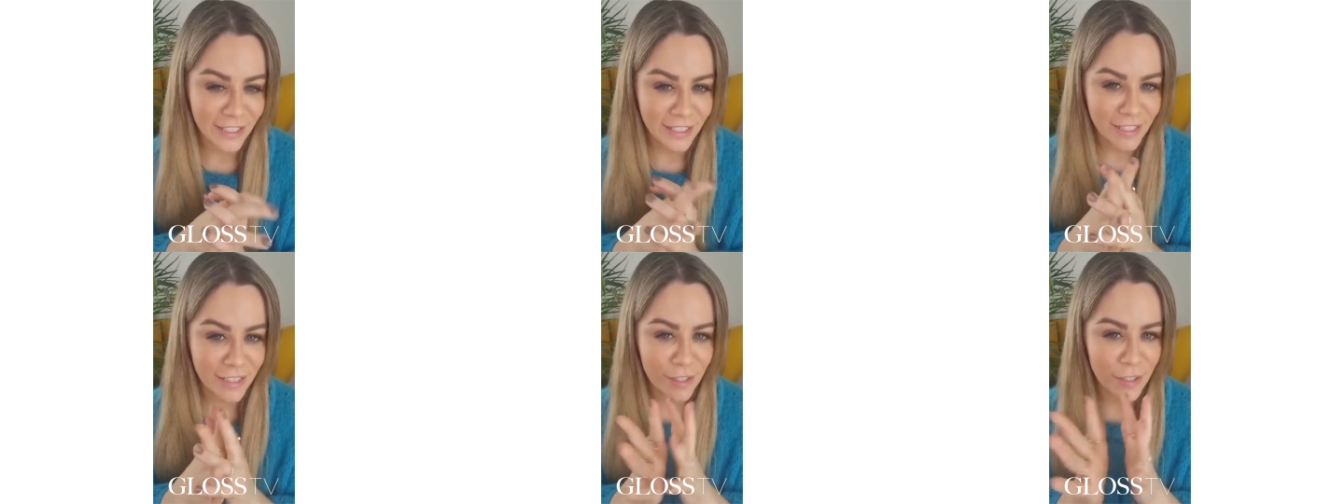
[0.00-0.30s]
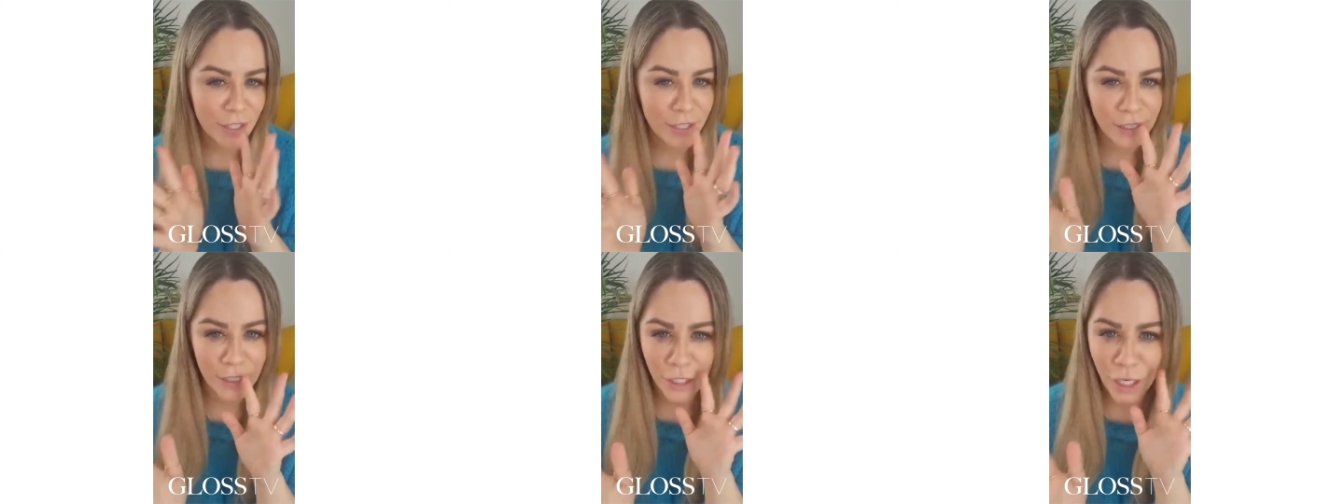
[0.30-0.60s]
So
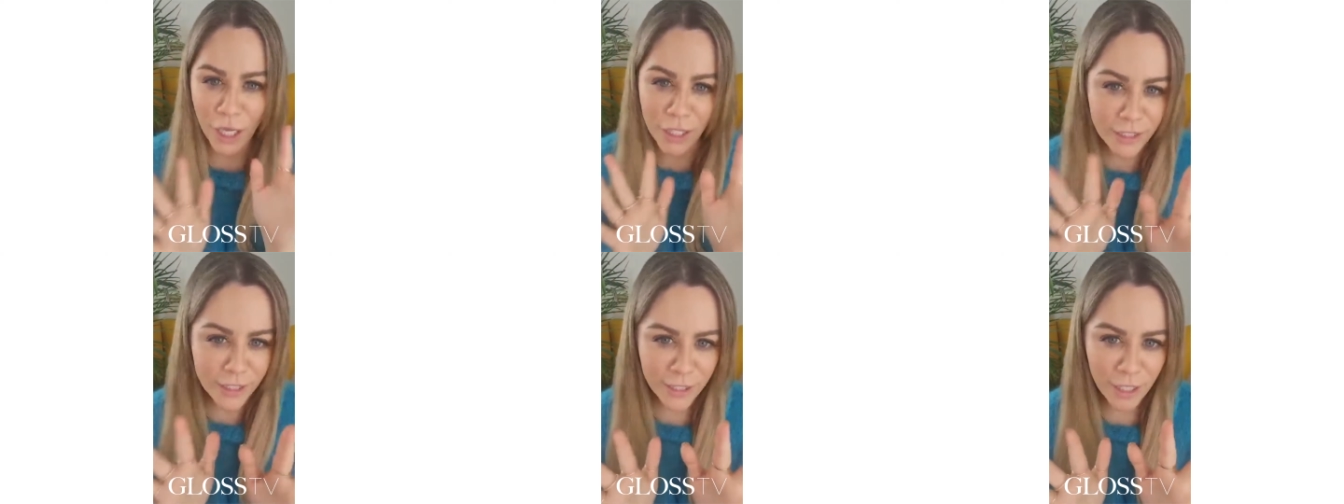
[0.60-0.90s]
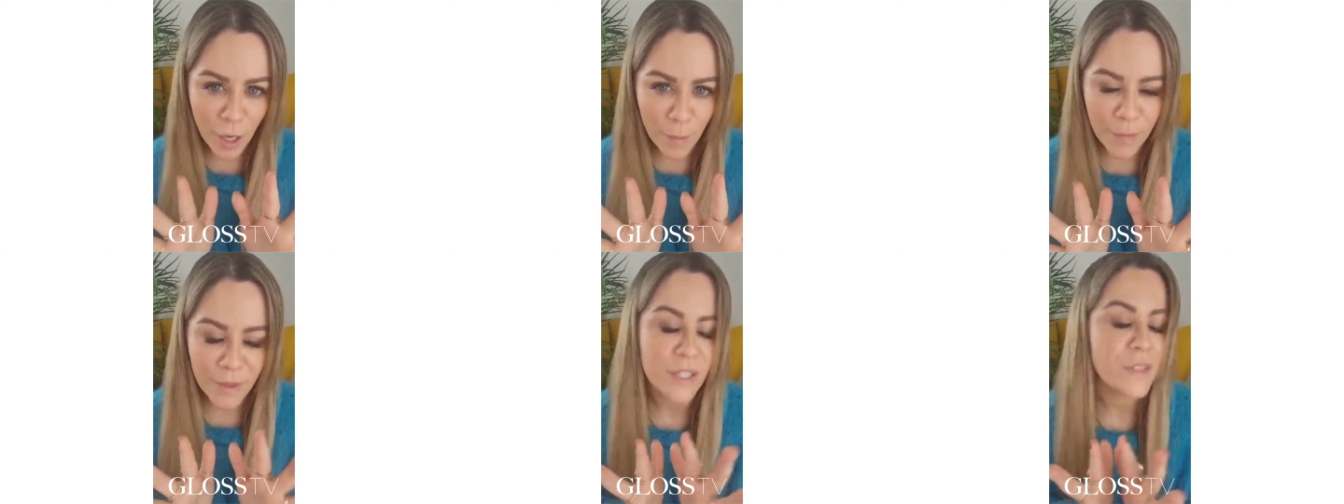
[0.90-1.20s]
there's lots of
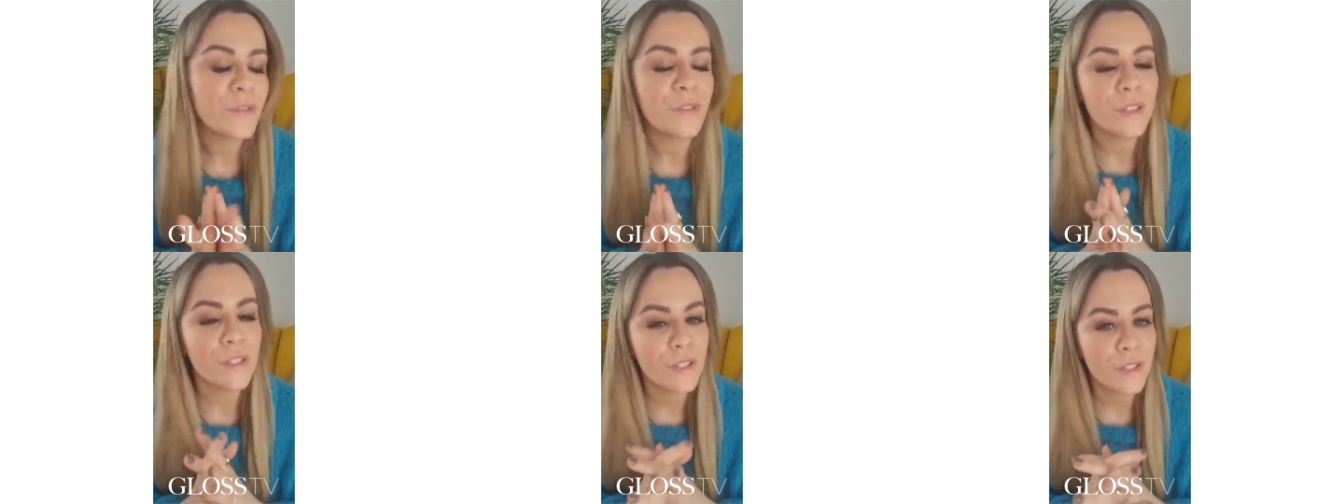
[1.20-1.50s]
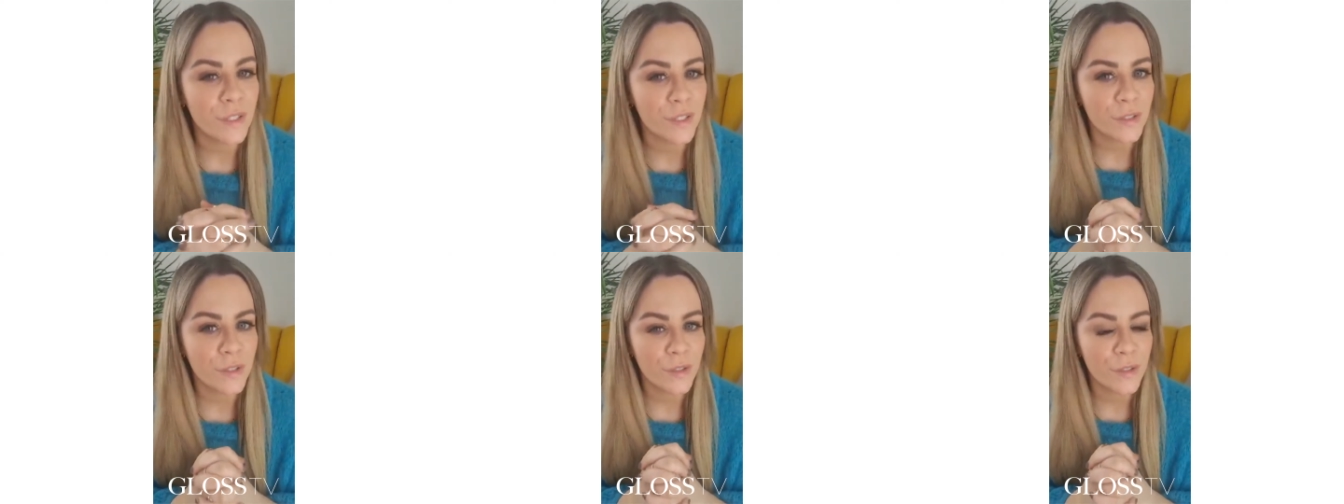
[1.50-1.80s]
topics for us to
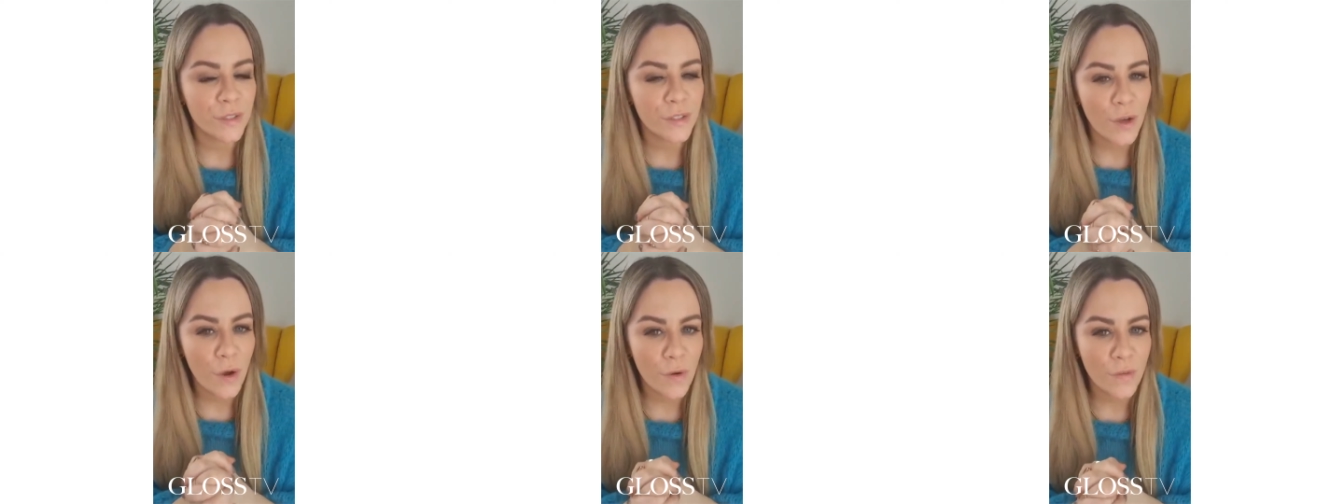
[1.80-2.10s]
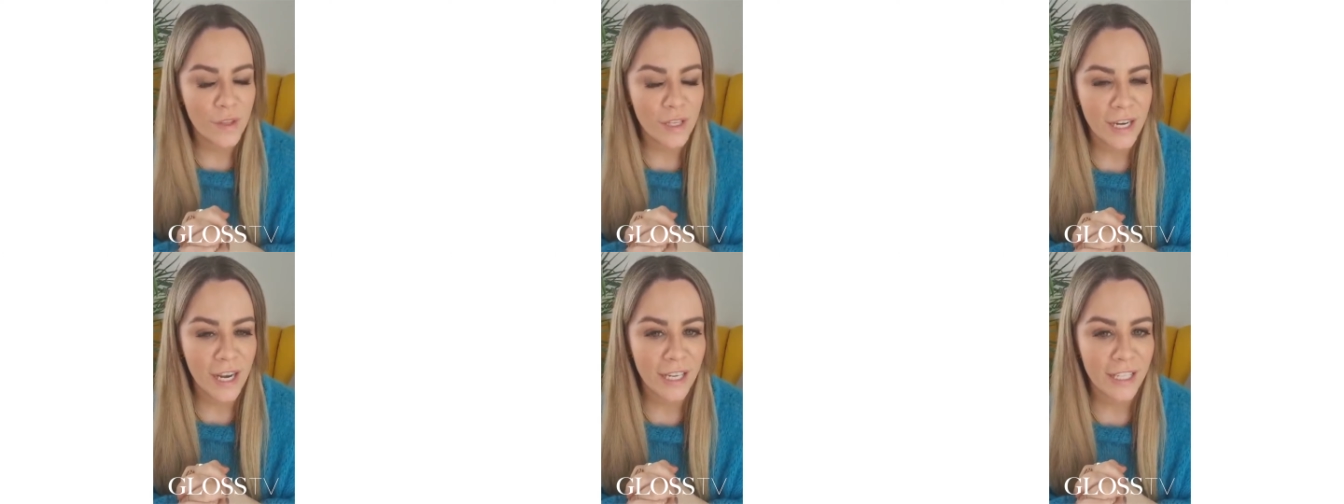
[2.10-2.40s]
discuss over
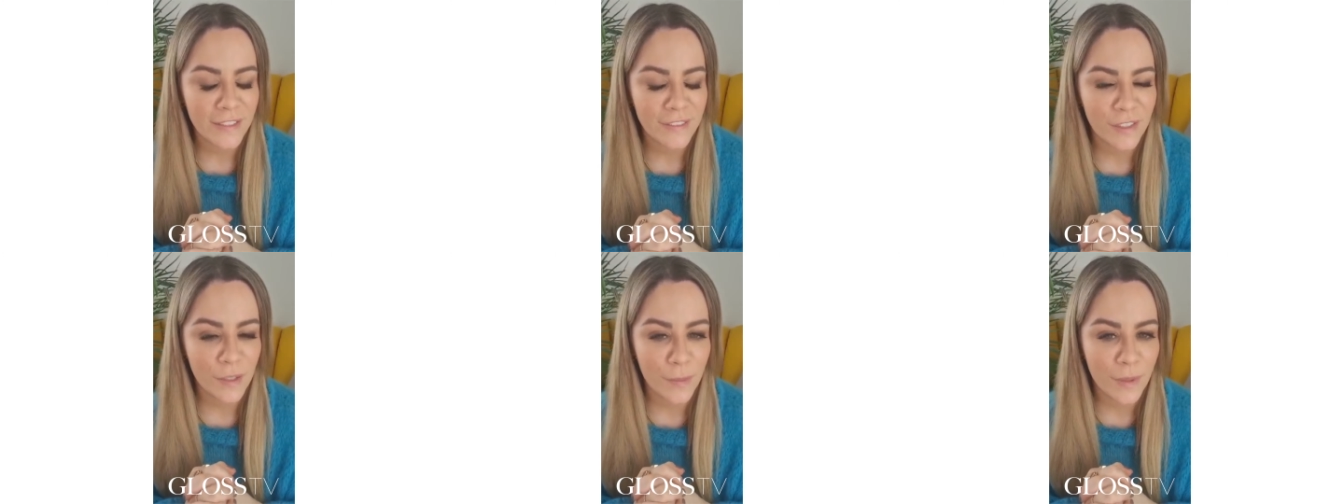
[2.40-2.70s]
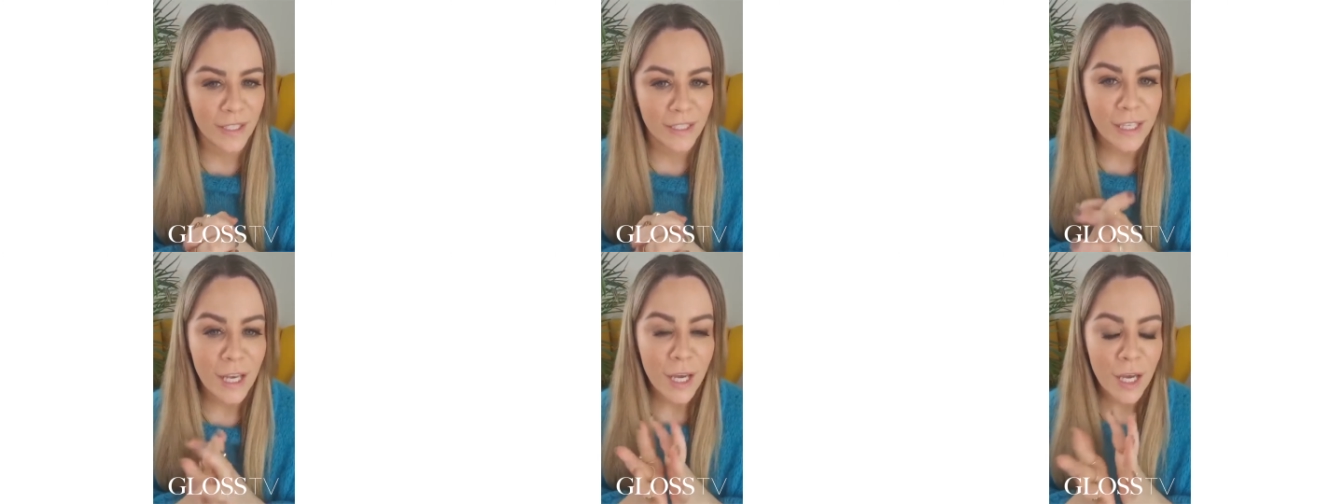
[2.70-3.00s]
the next few
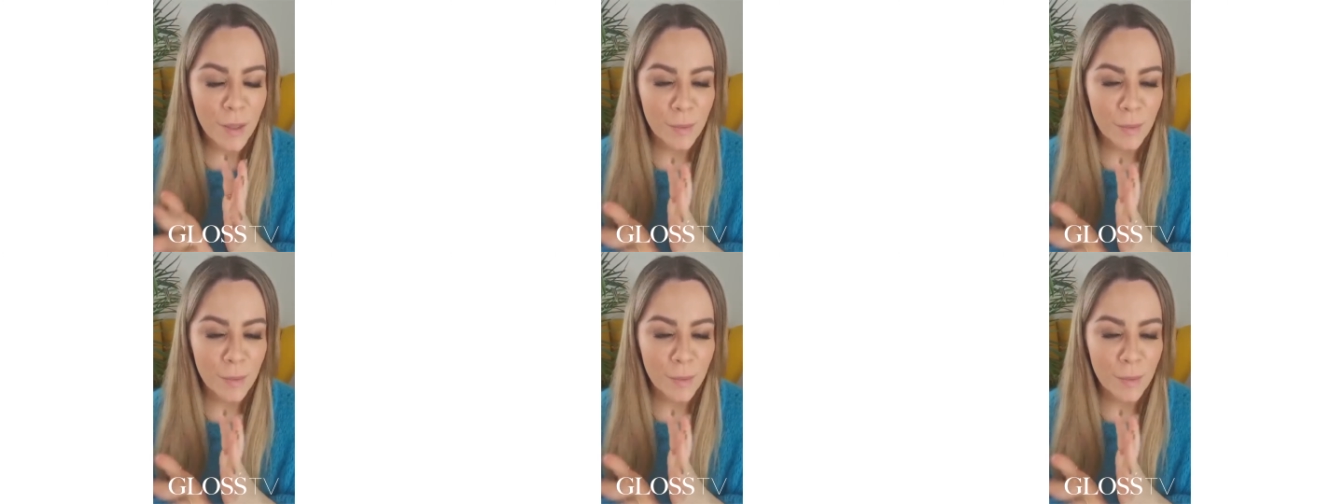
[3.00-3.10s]
weeks.